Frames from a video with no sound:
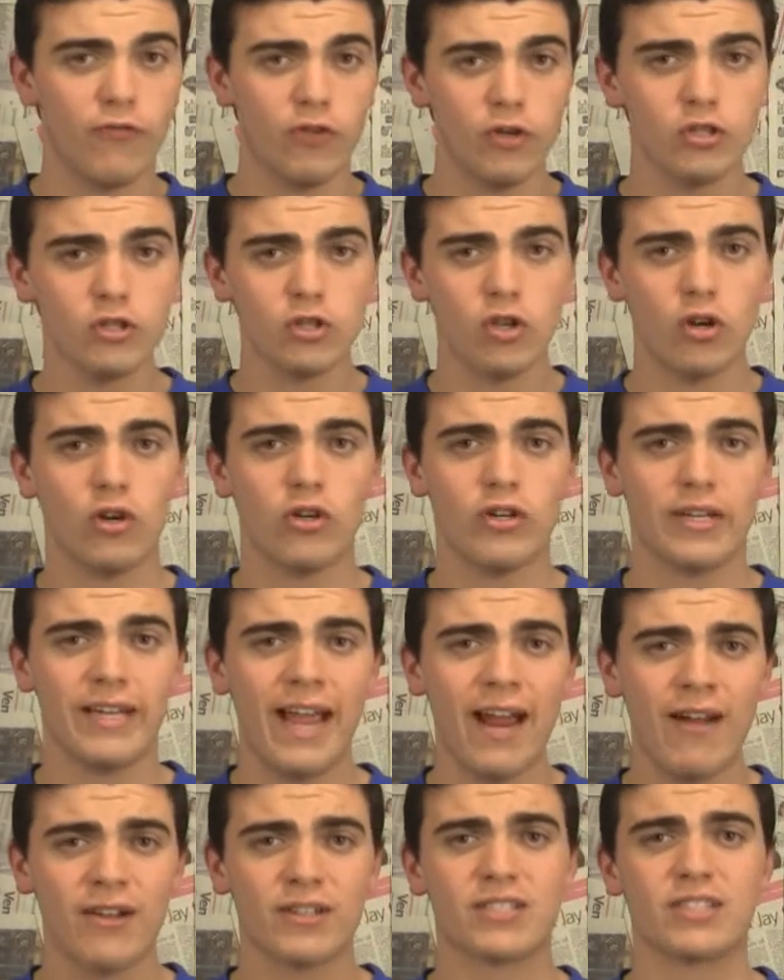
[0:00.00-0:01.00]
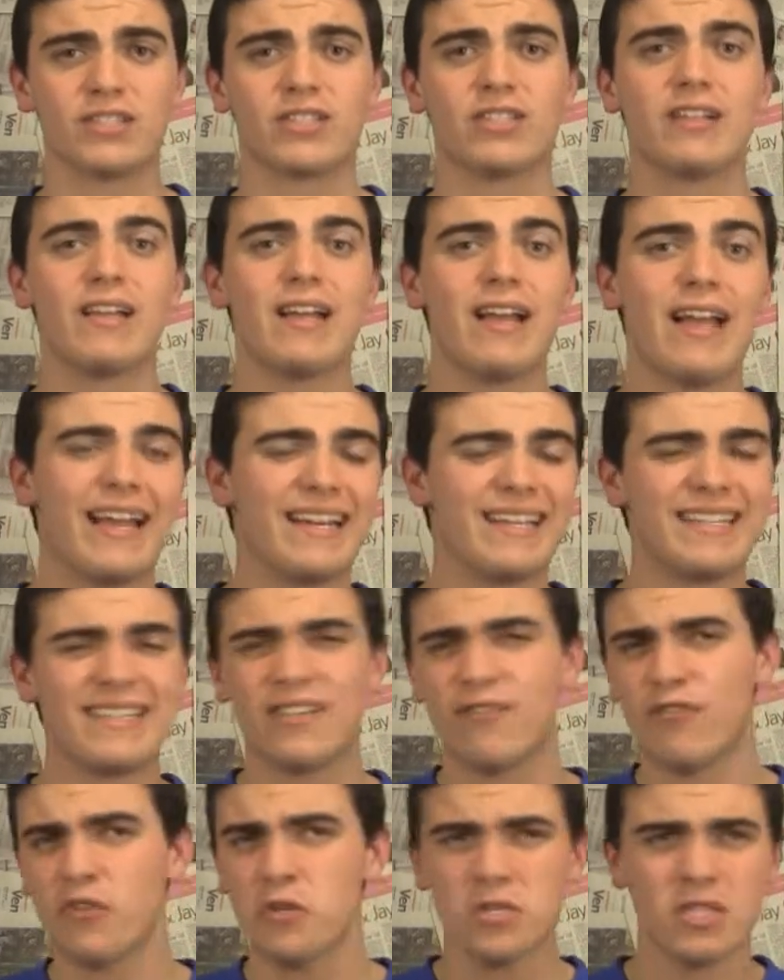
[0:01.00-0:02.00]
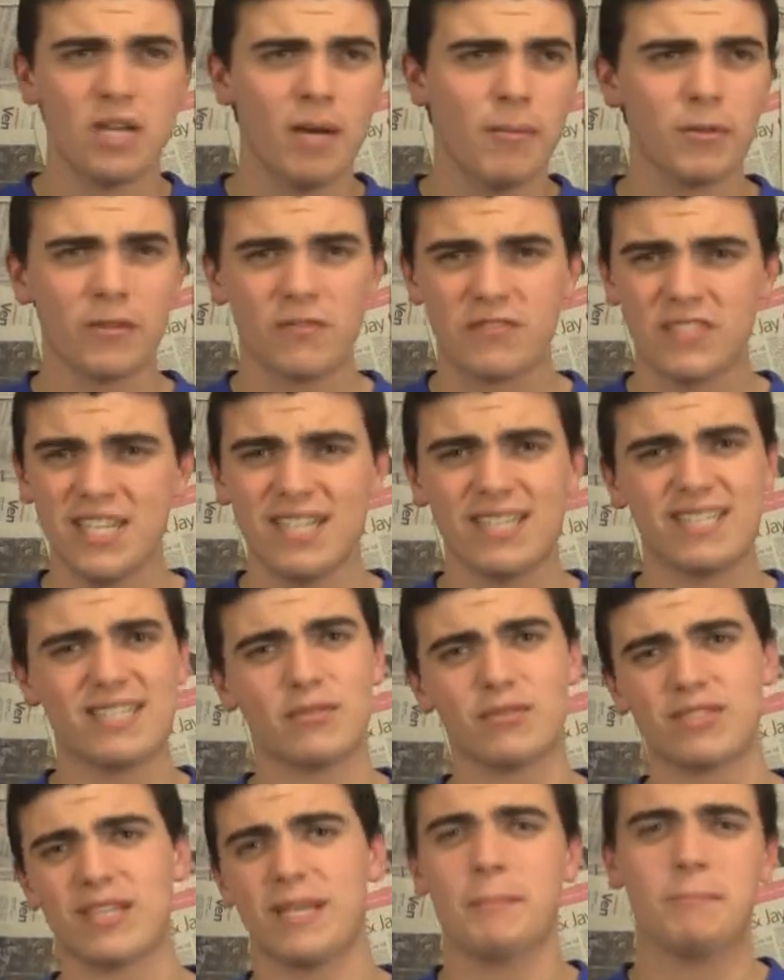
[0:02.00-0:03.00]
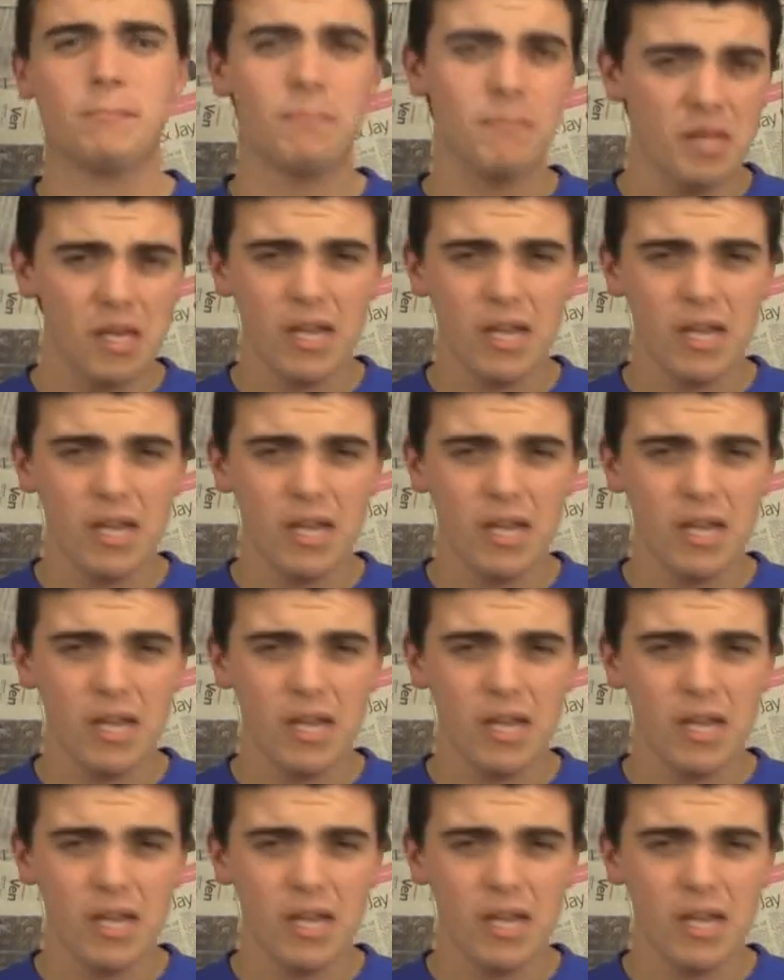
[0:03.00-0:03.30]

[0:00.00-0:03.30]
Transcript: first saw her character, and in the first couple of scenes, it was like...